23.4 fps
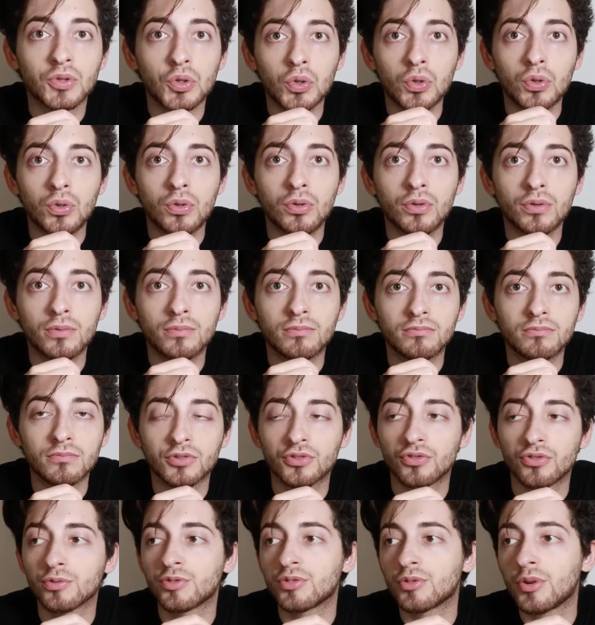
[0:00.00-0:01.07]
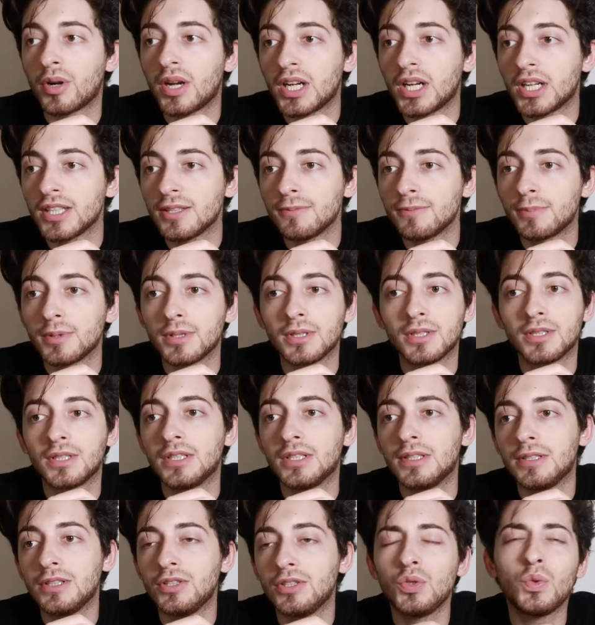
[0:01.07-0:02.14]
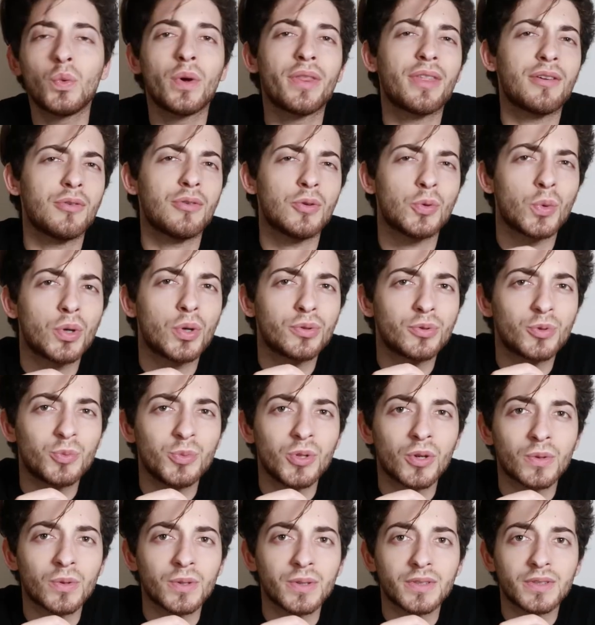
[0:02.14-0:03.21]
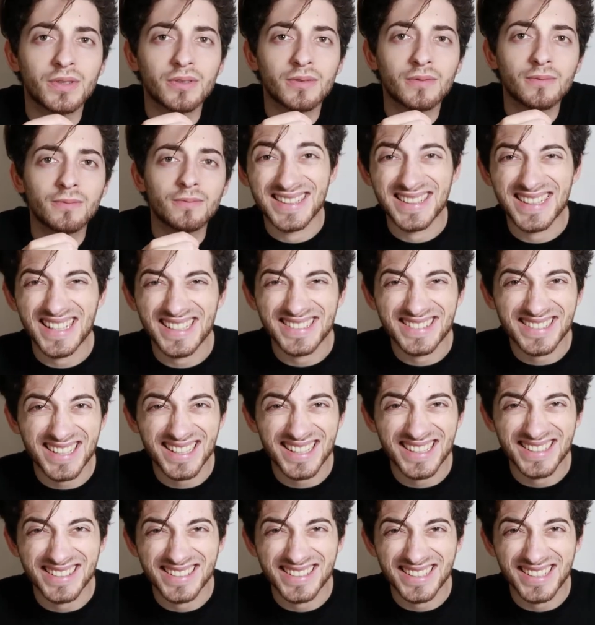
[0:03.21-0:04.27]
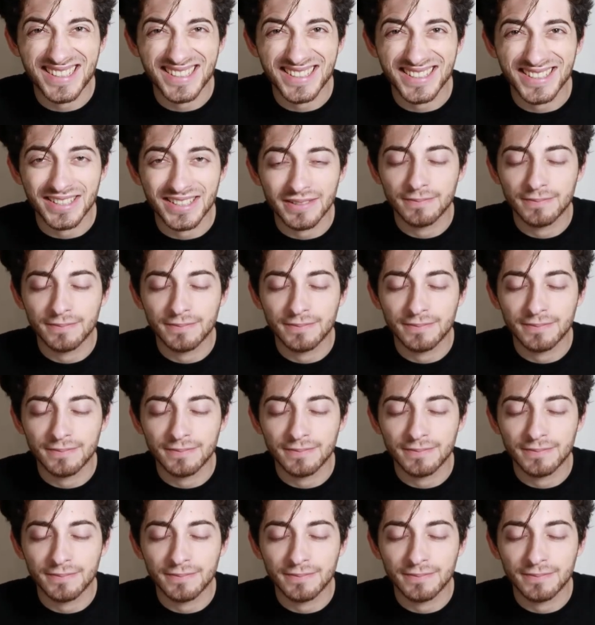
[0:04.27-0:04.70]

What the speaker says: or subscribe. Do whatever you want, to be honest. Let's get inside.